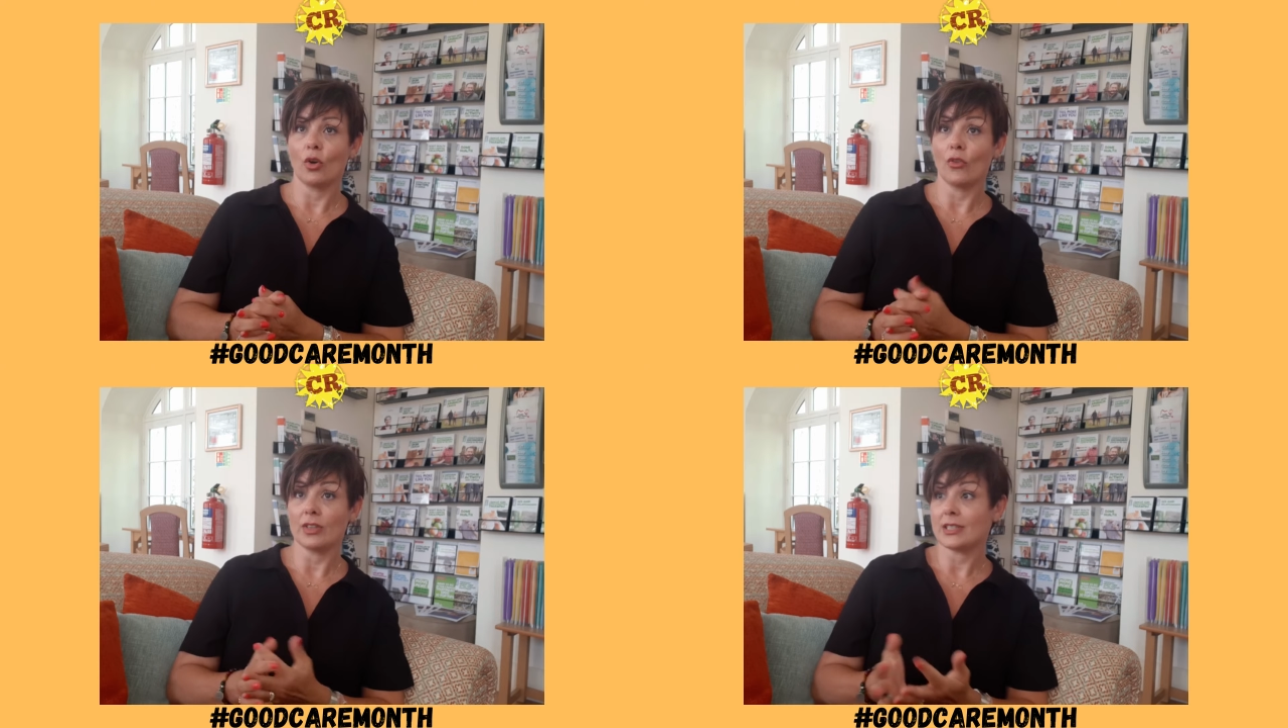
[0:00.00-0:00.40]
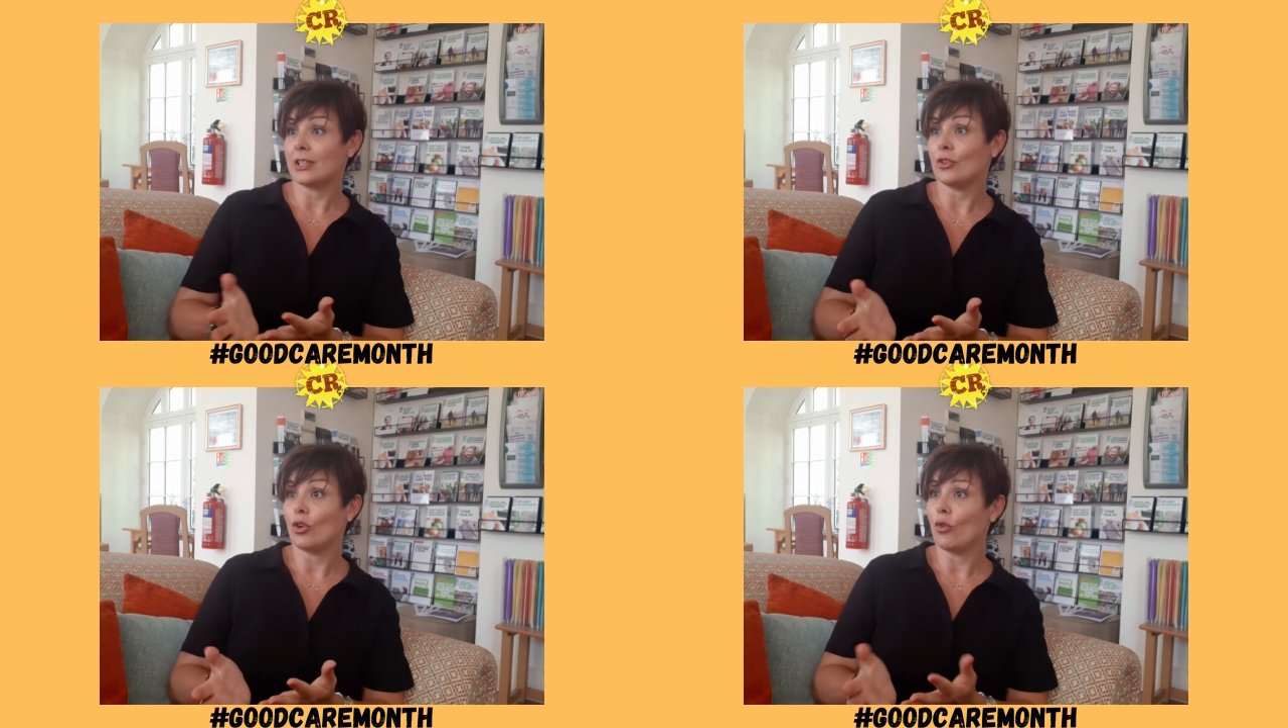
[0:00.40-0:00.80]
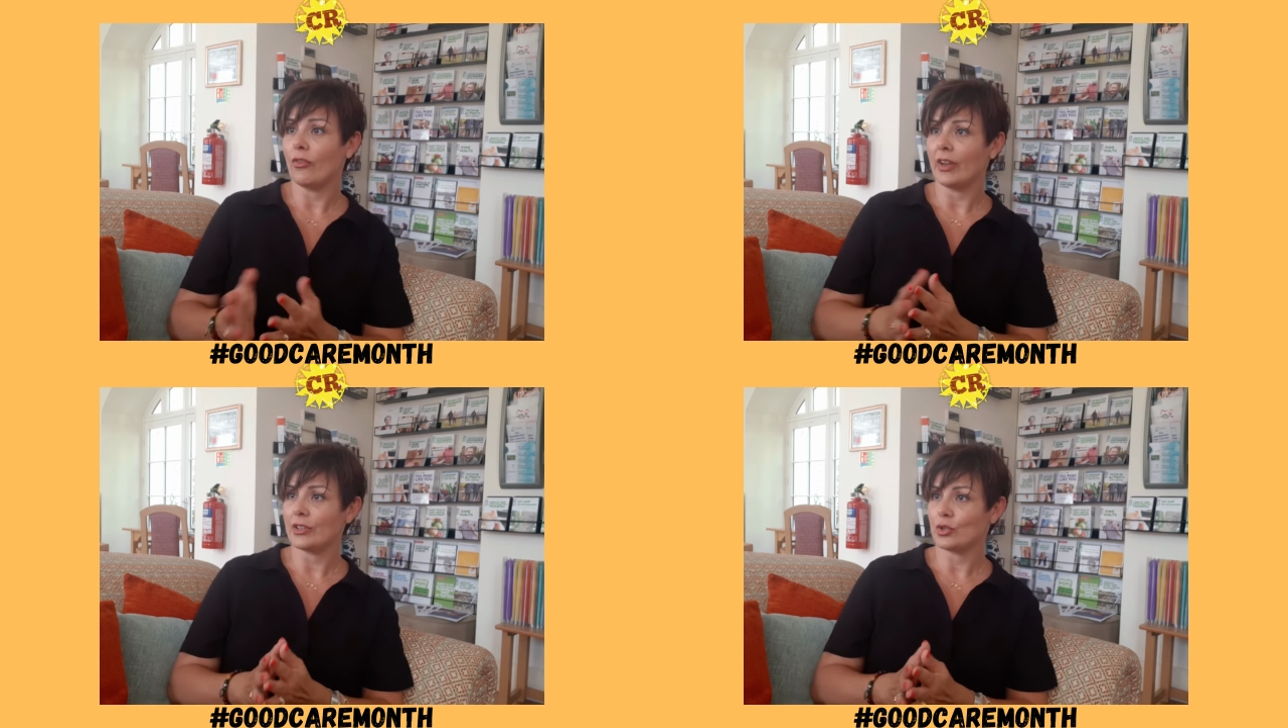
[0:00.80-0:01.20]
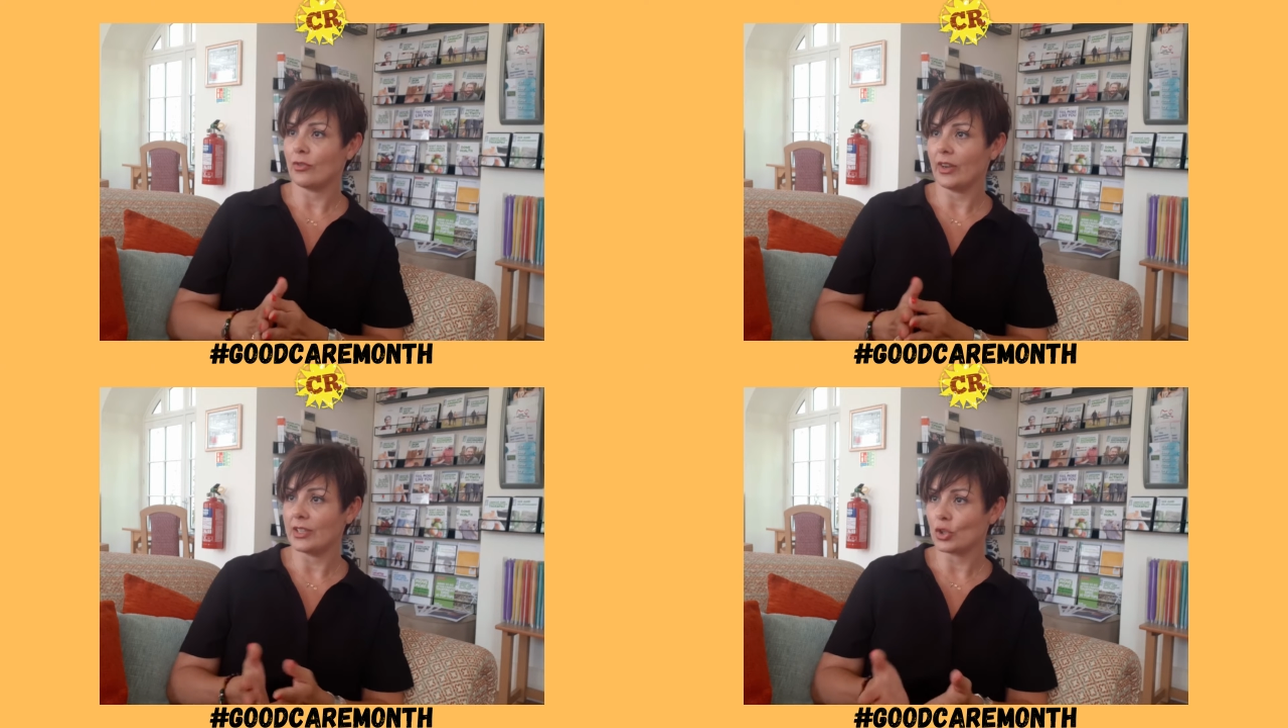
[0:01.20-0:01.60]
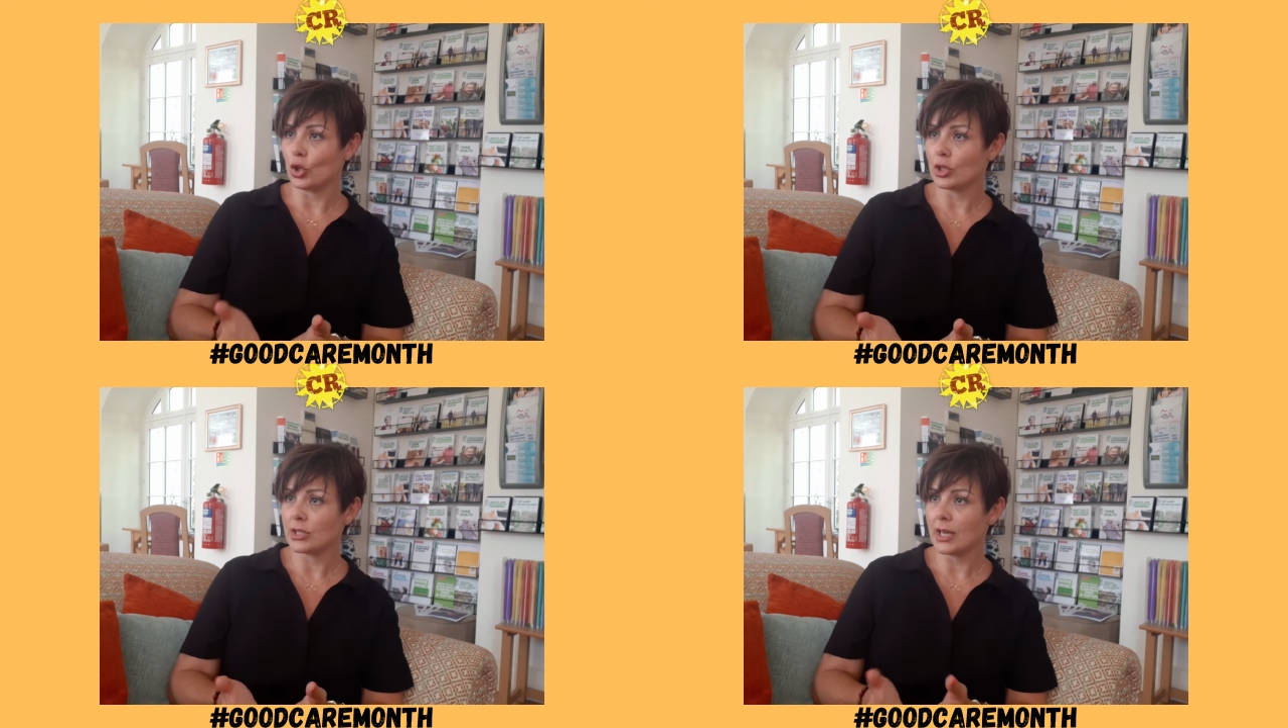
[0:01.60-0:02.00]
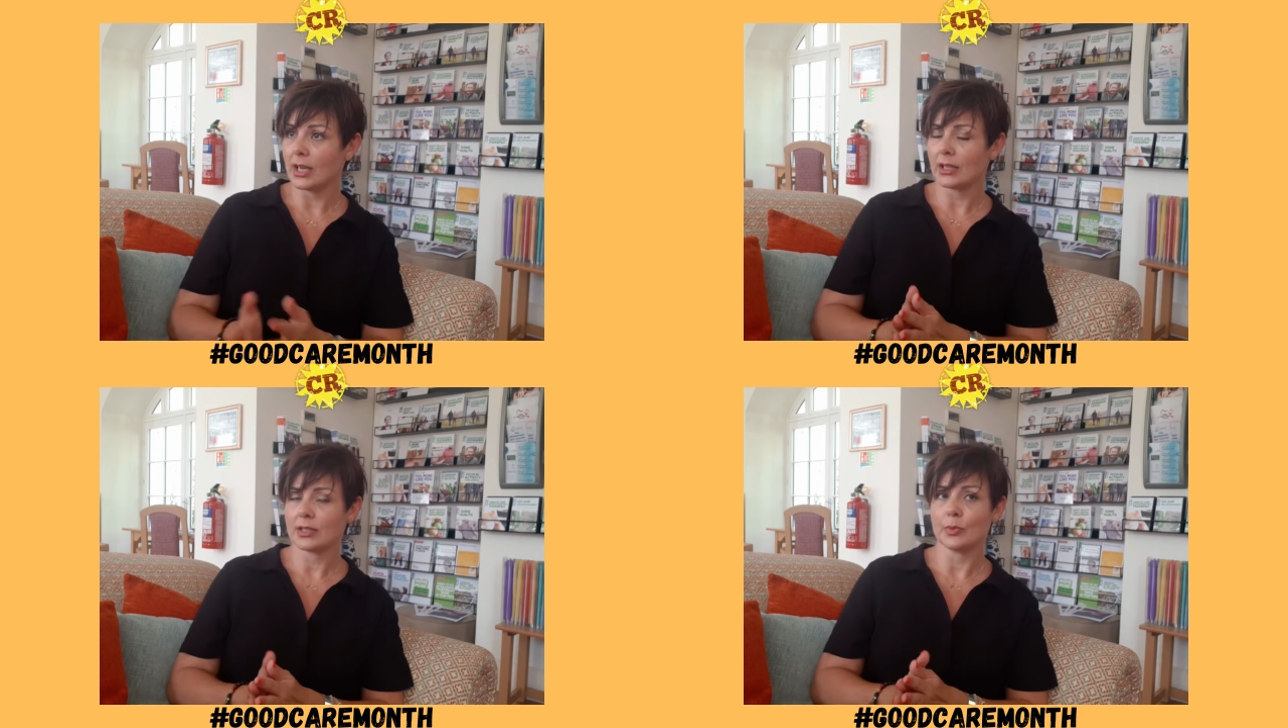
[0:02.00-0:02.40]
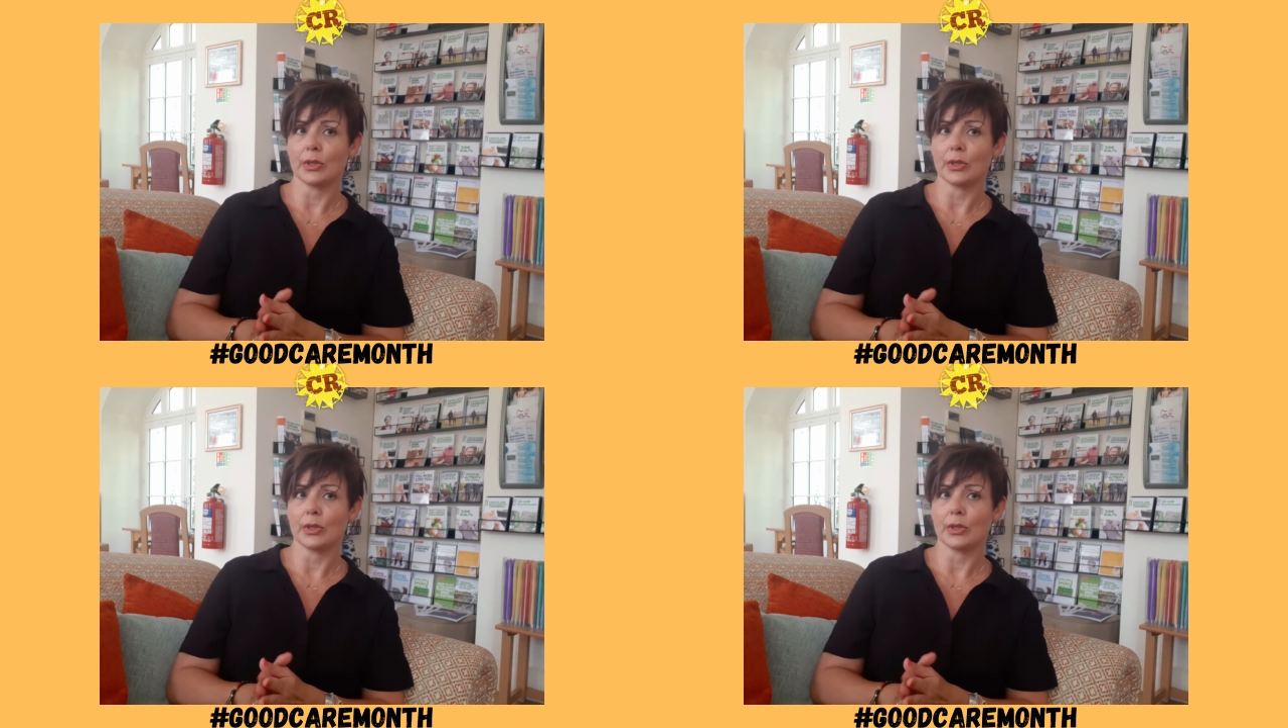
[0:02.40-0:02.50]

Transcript: obviously no face-to-face contact,